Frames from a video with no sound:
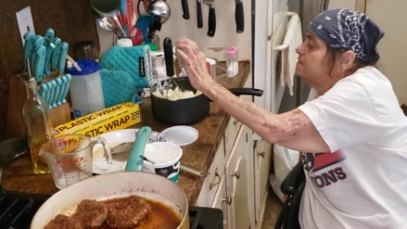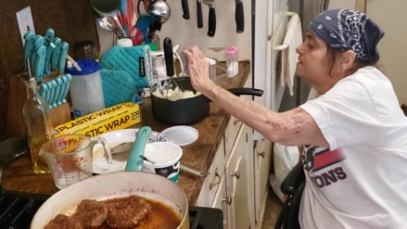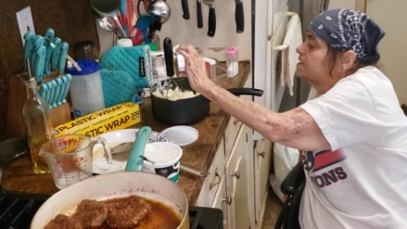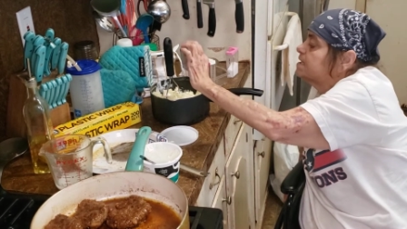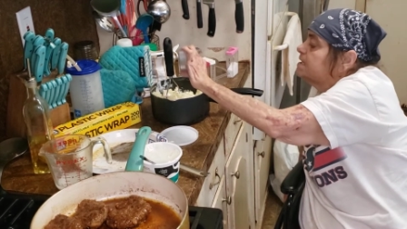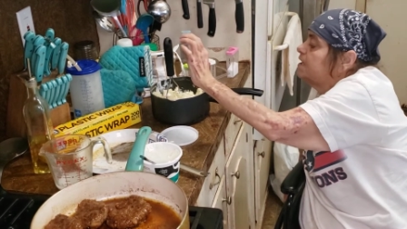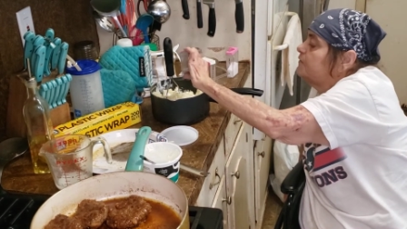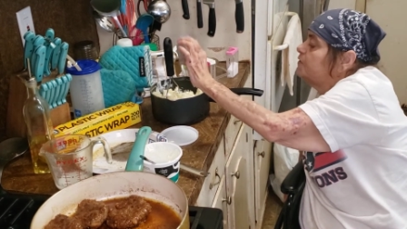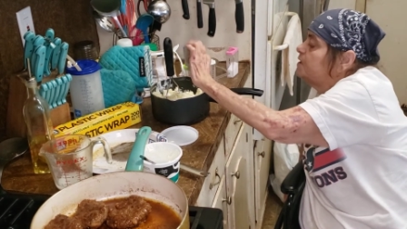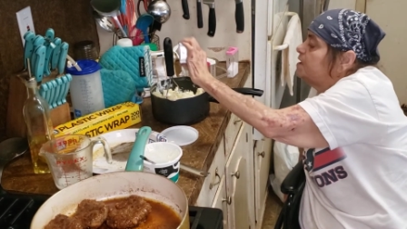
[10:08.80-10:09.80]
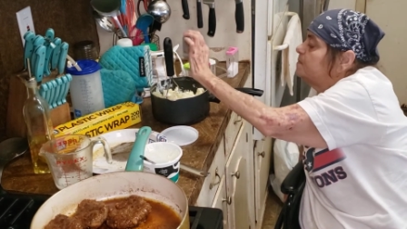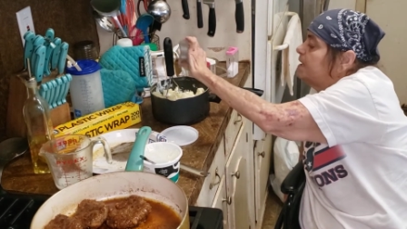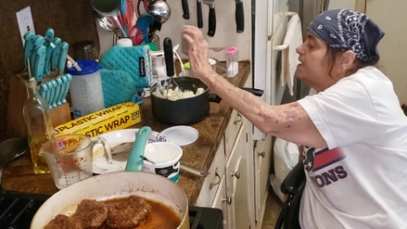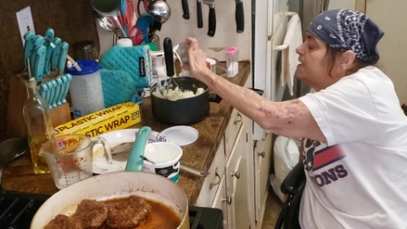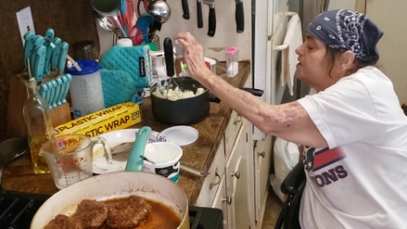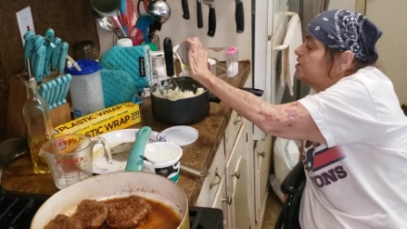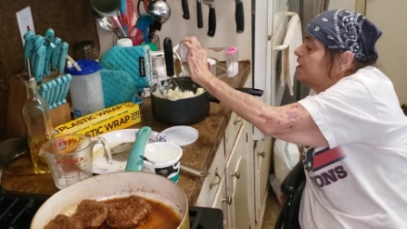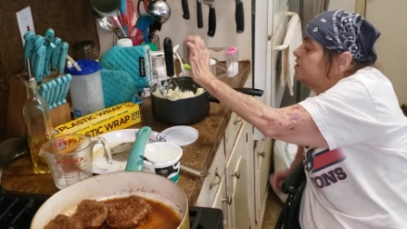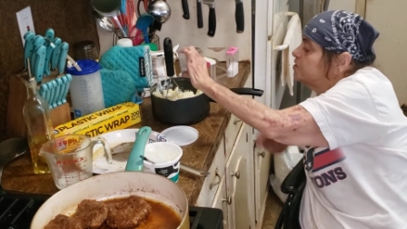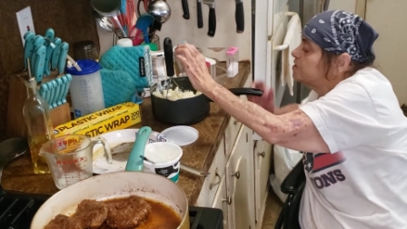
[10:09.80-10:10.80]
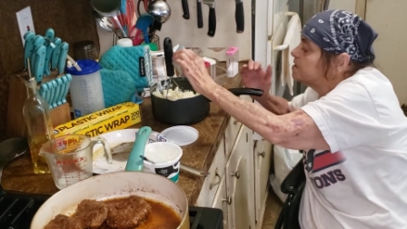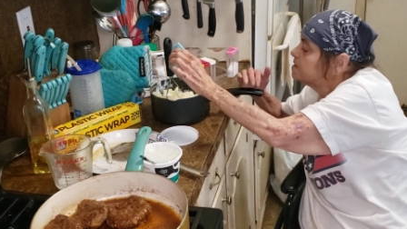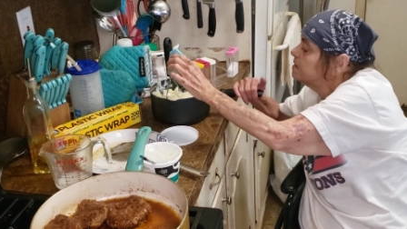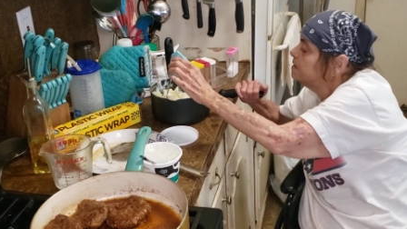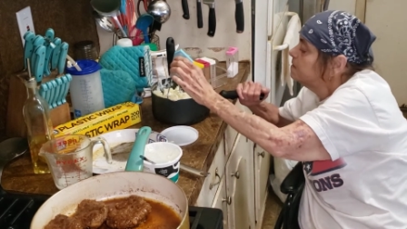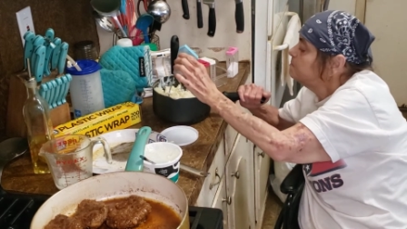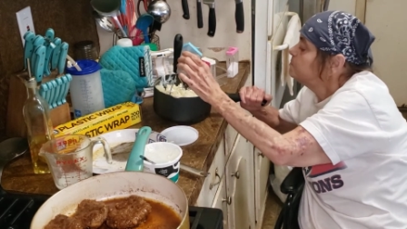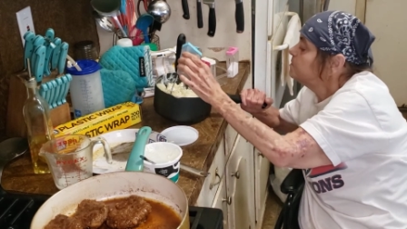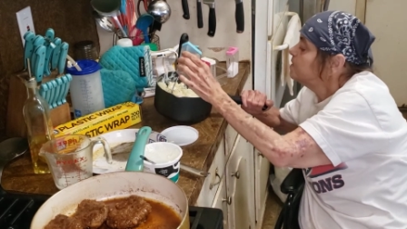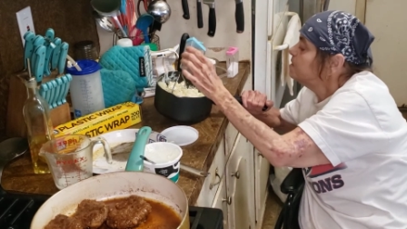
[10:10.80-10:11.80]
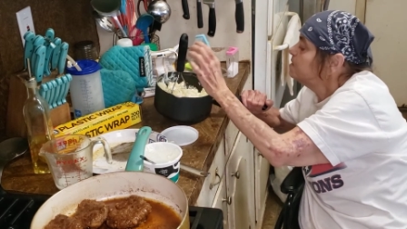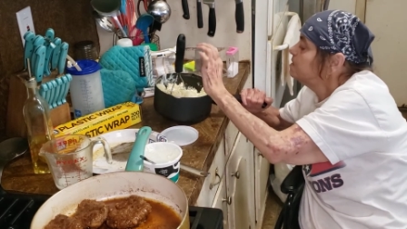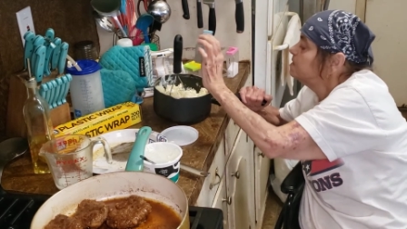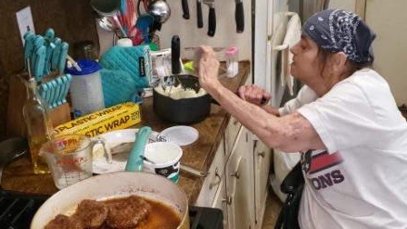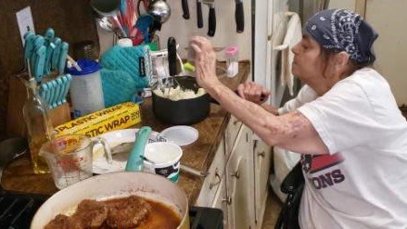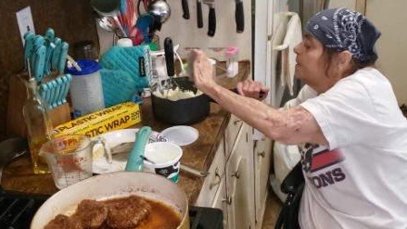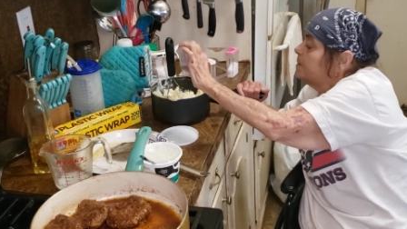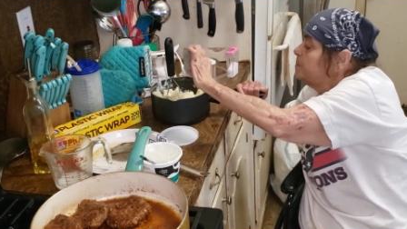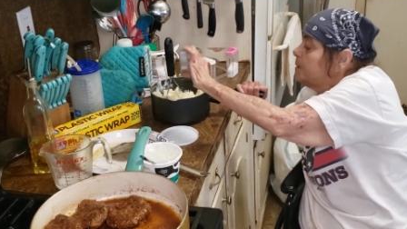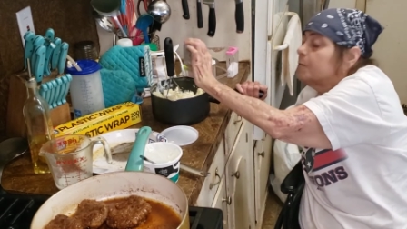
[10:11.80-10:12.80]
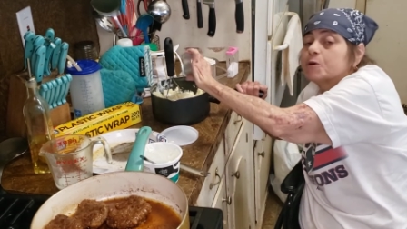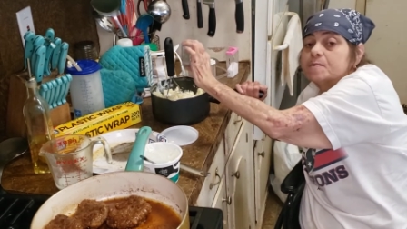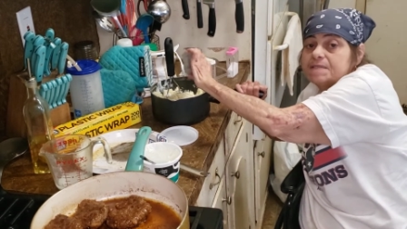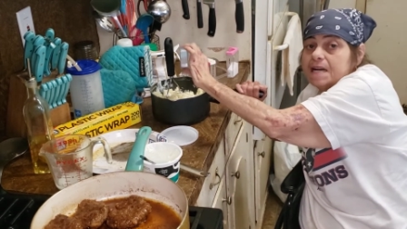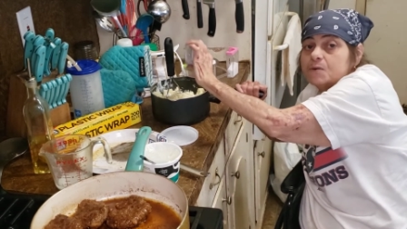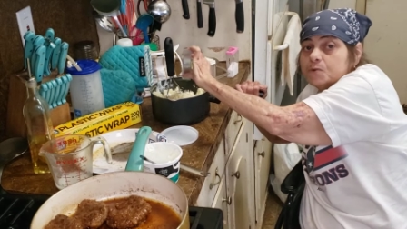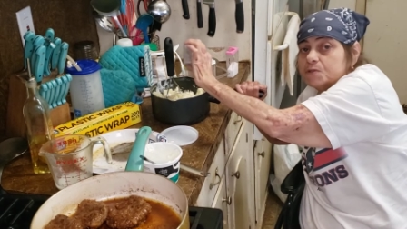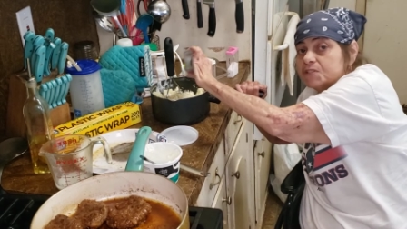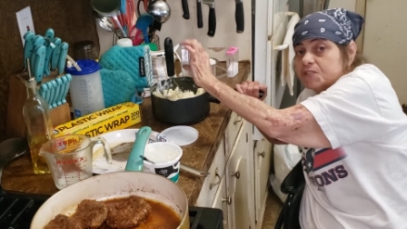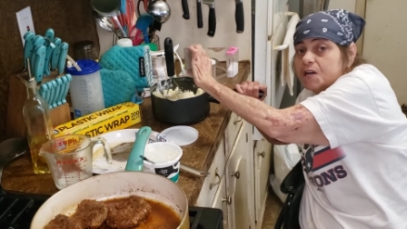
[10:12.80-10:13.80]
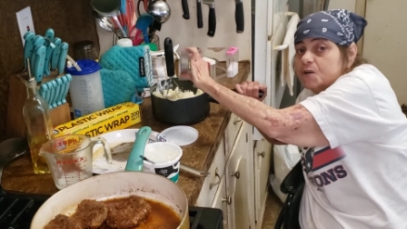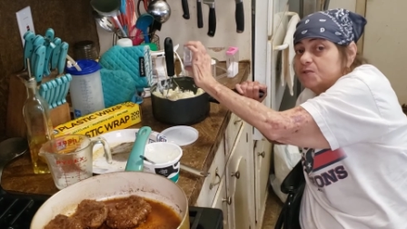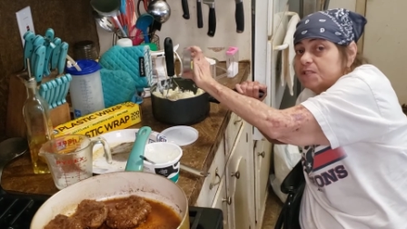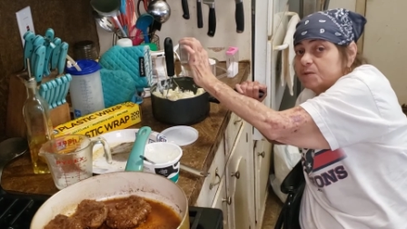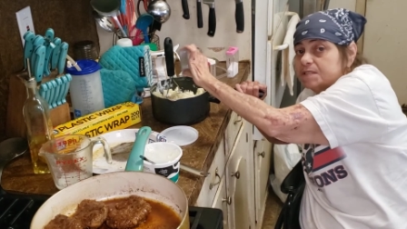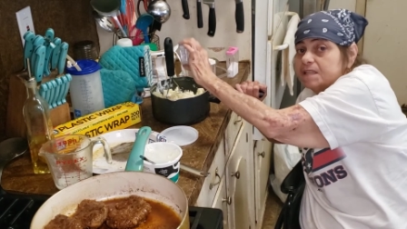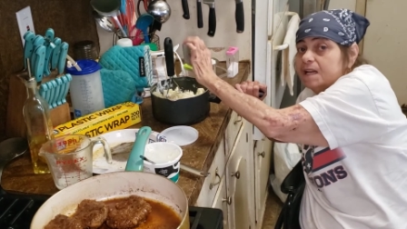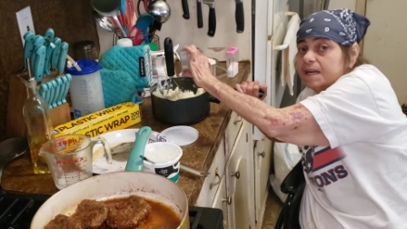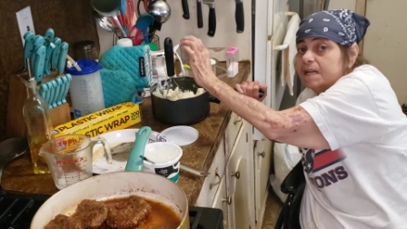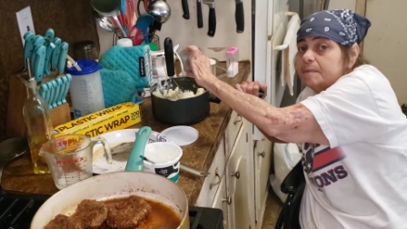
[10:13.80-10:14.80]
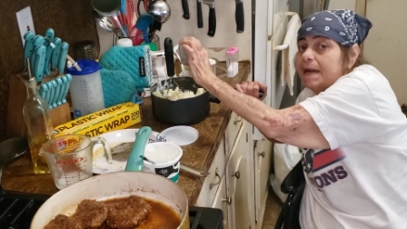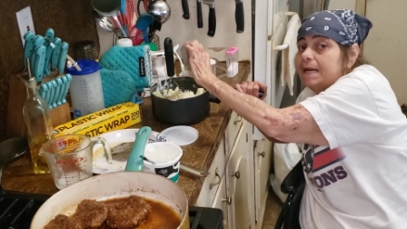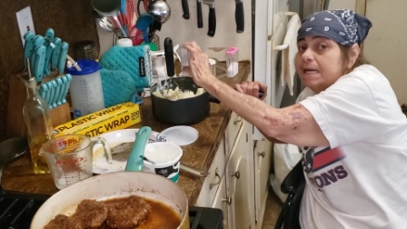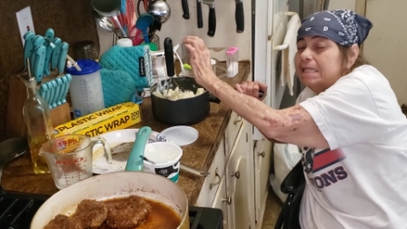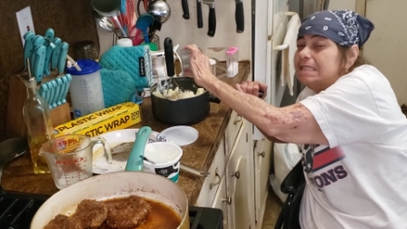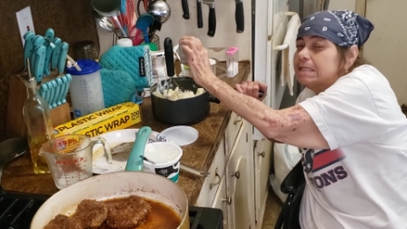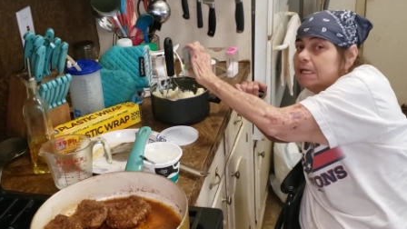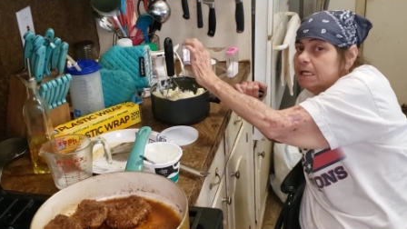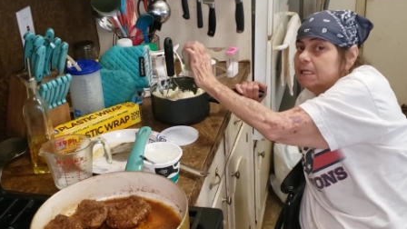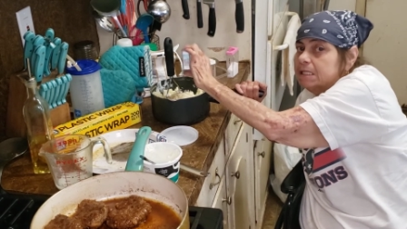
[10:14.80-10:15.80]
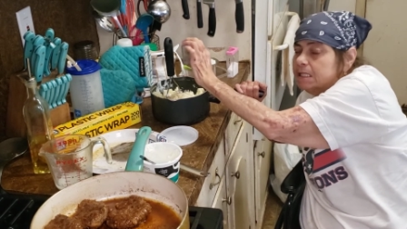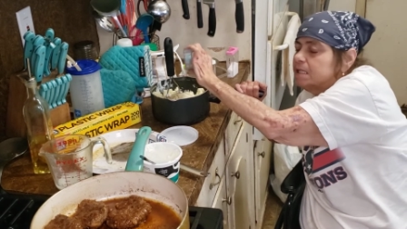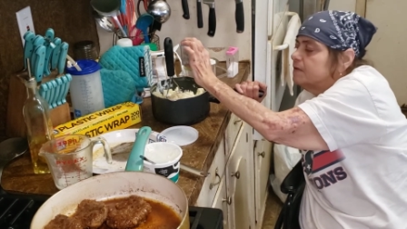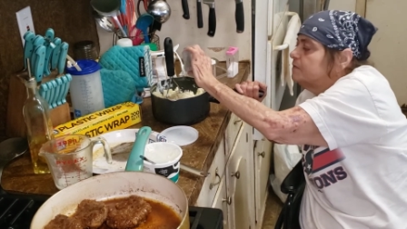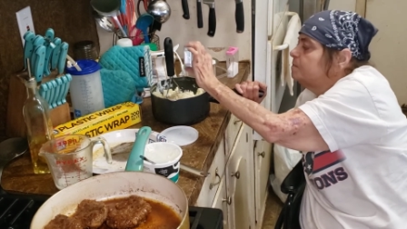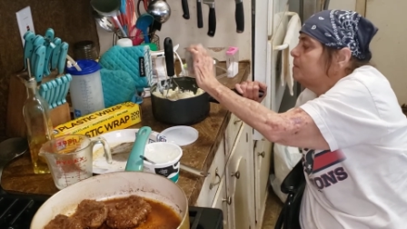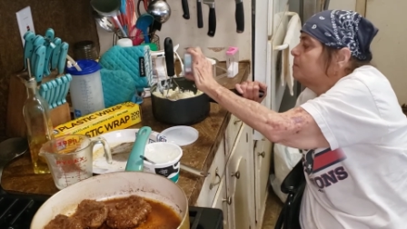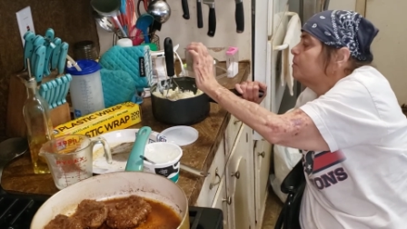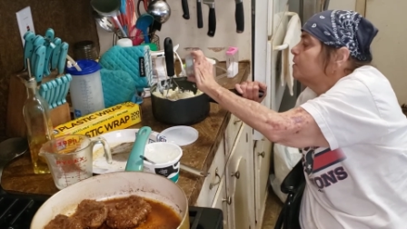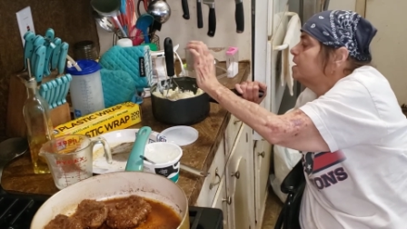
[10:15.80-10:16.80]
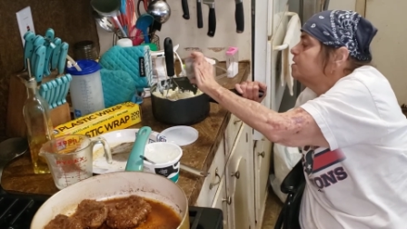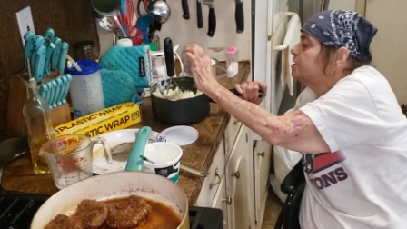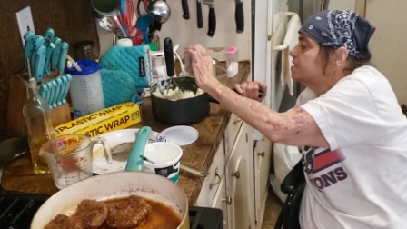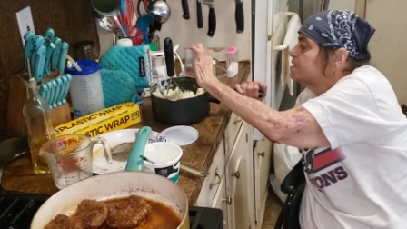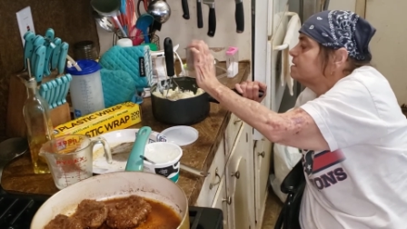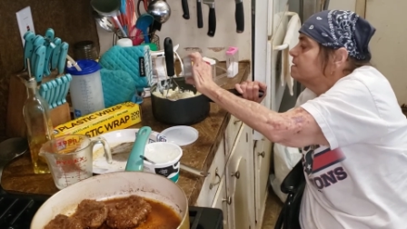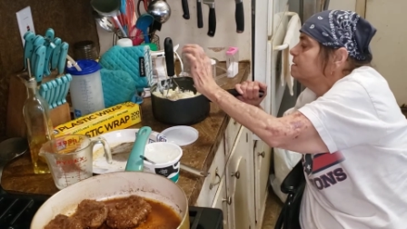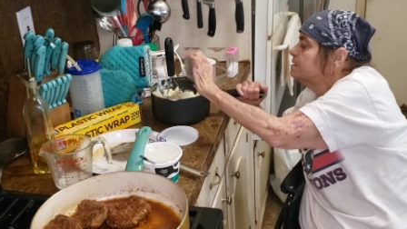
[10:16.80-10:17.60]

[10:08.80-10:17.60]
to see if you need to make any changes. My pepper comes out real slow, so it's not like I'm adding a ton of pepper. It just